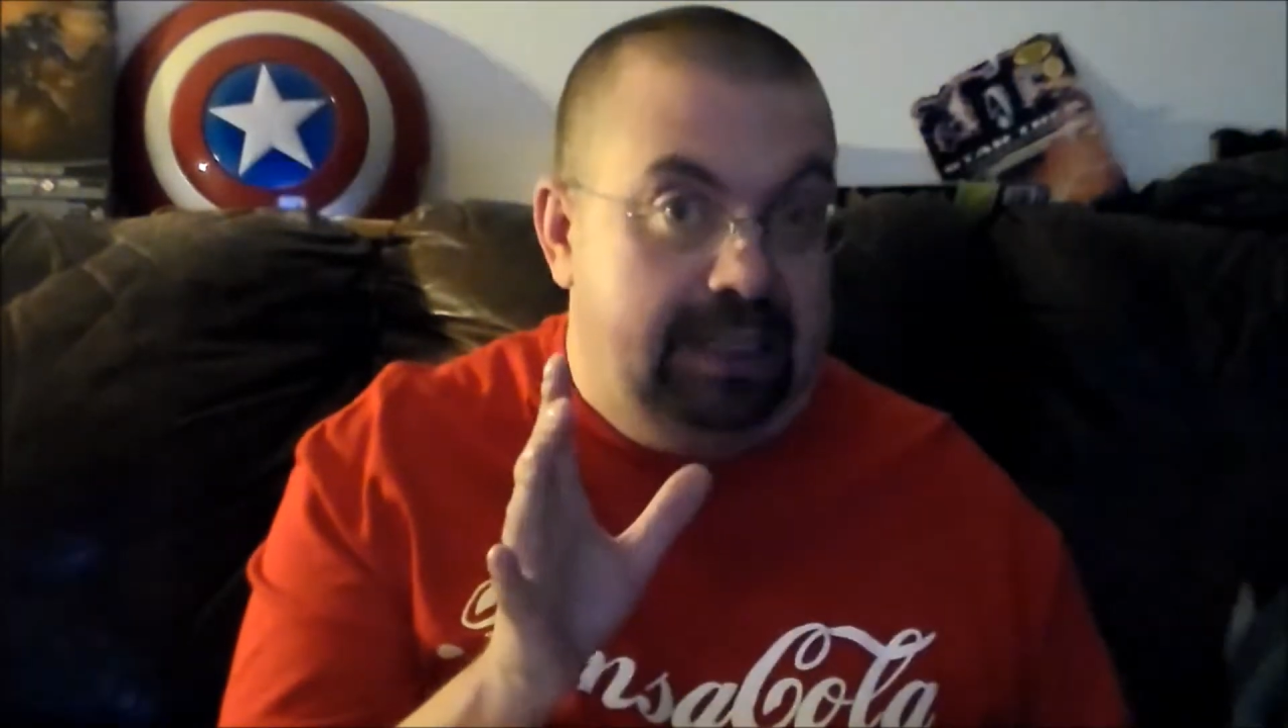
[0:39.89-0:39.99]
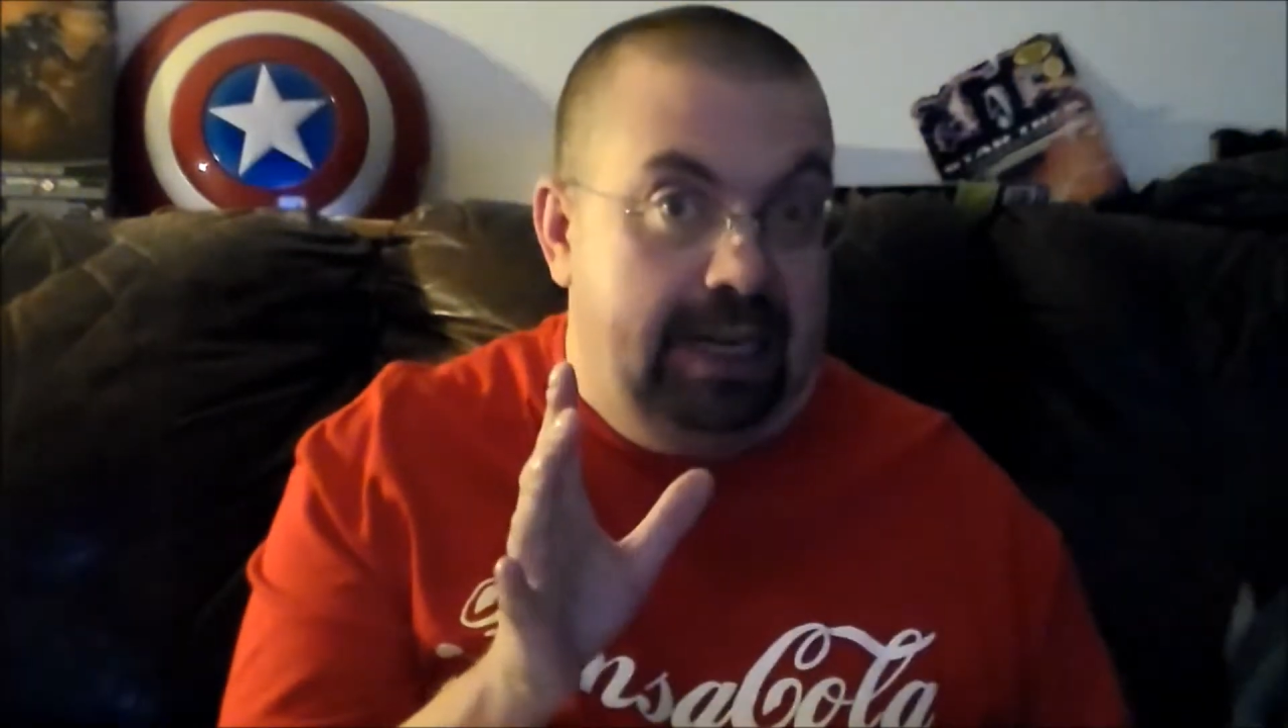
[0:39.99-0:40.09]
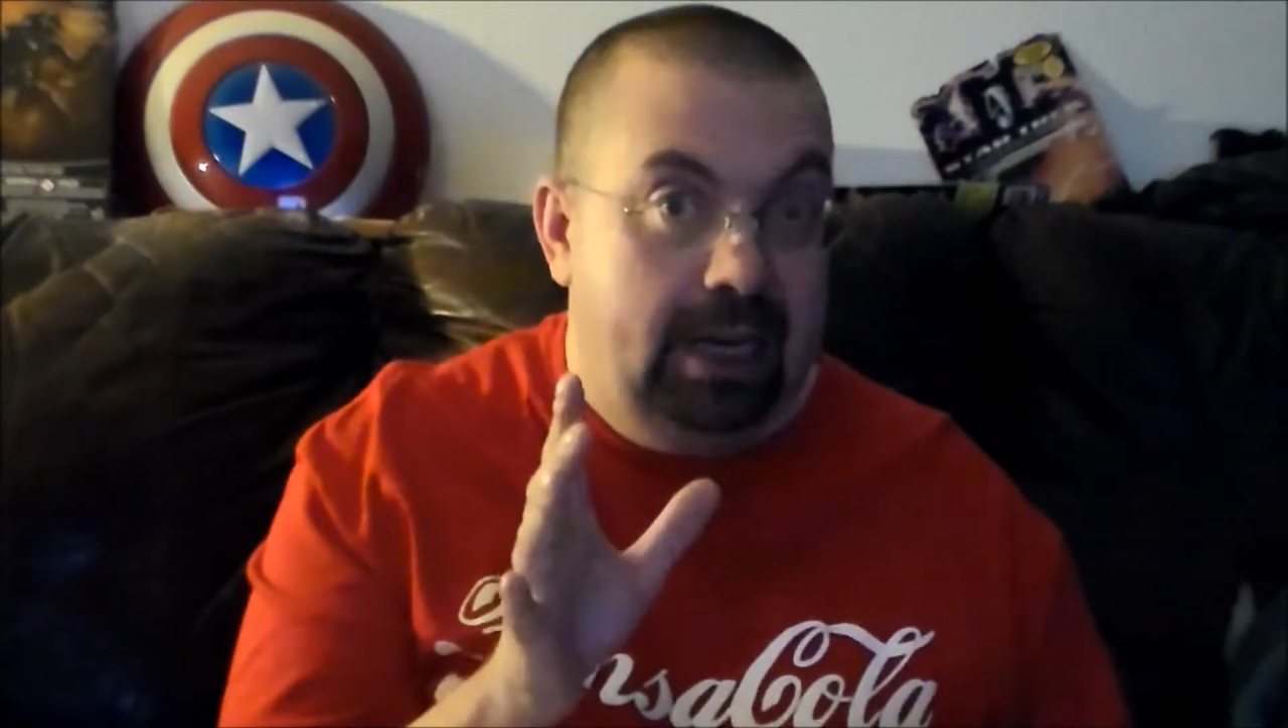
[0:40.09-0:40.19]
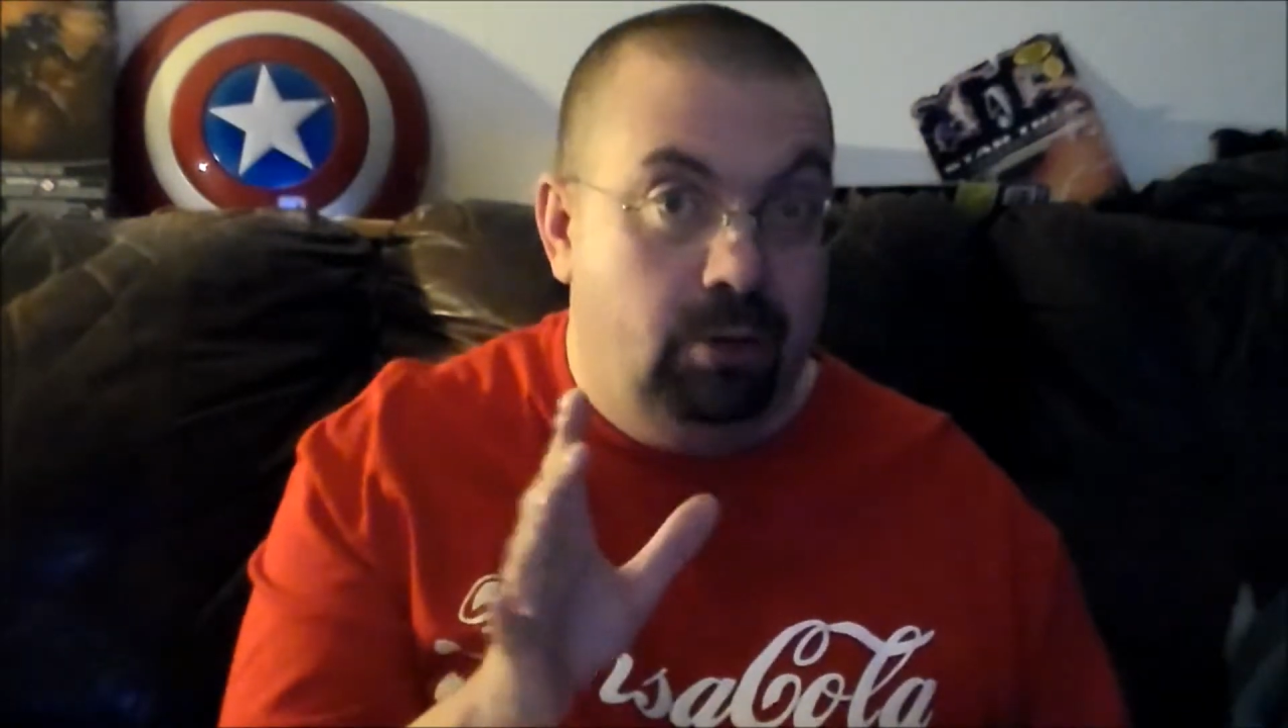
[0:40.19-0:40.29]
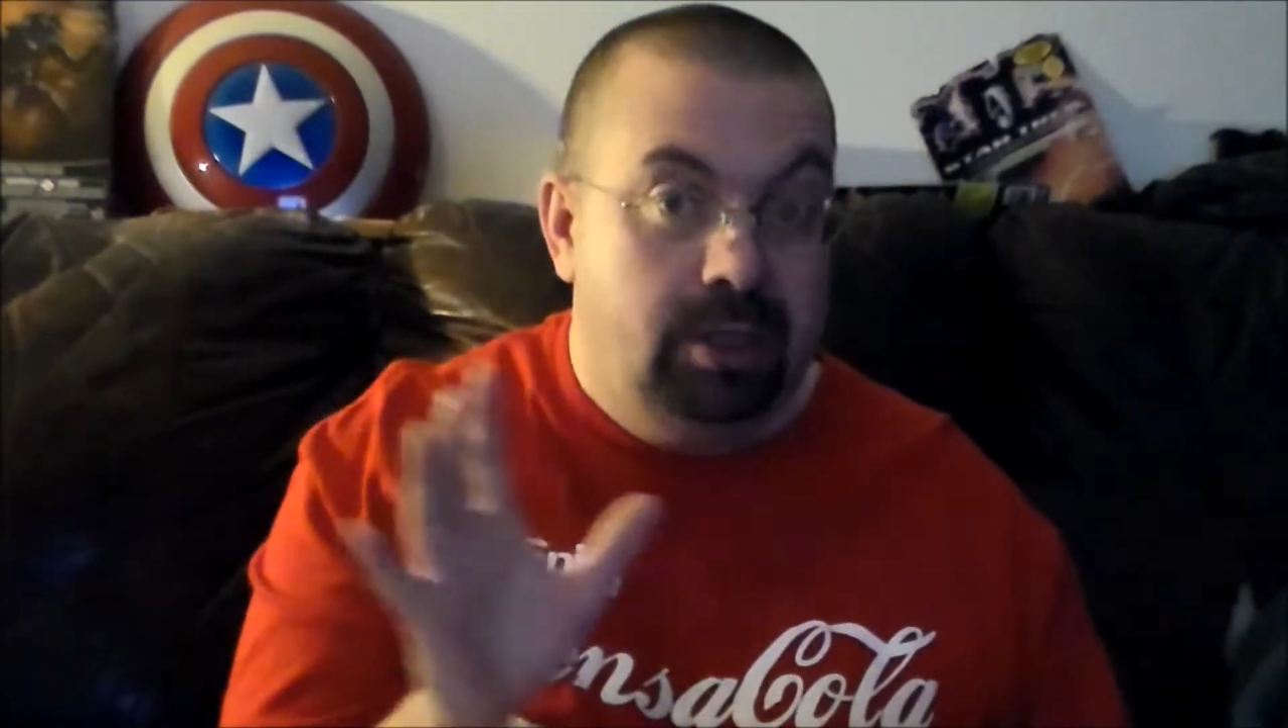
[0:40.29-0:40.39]
it
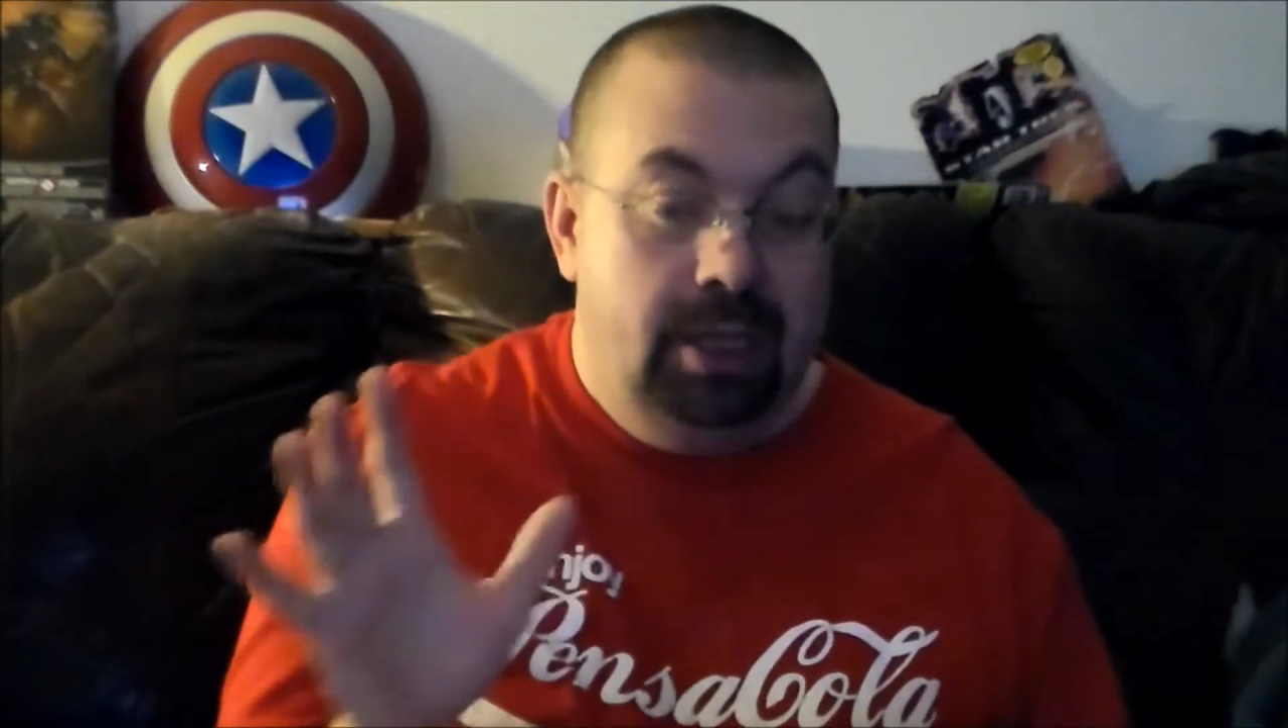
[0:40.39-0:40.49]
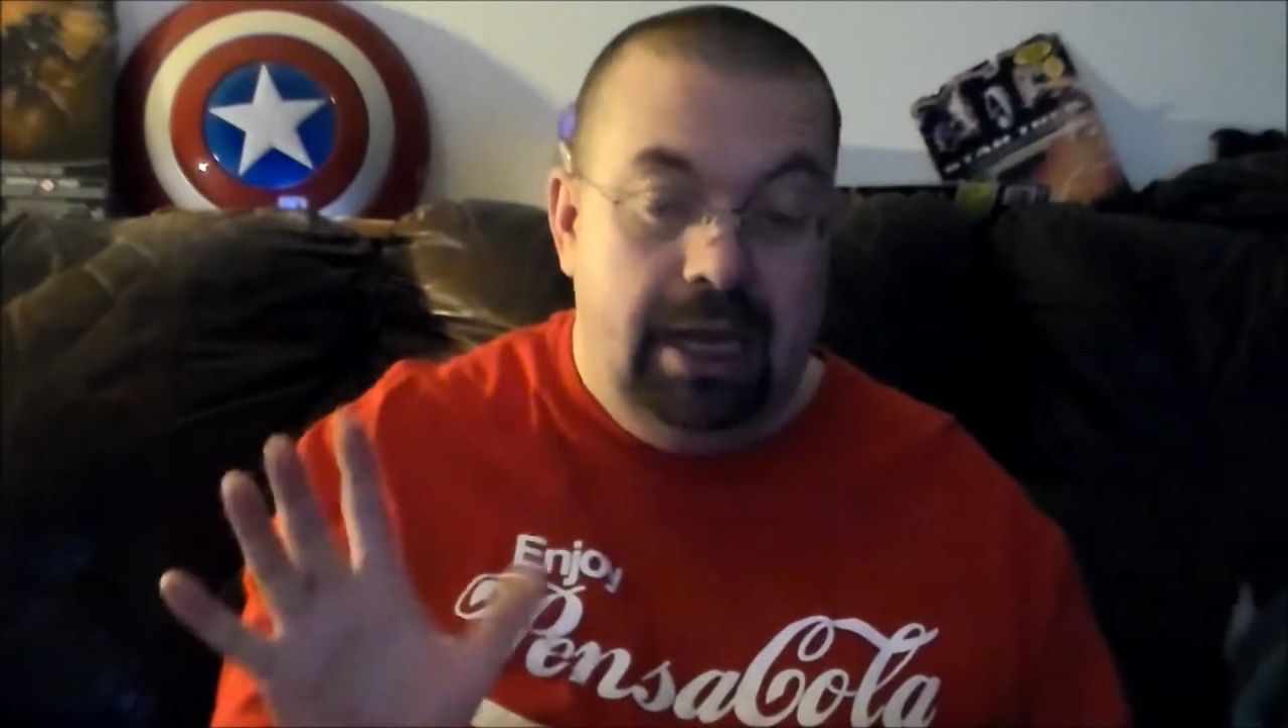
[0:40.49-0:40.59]
out.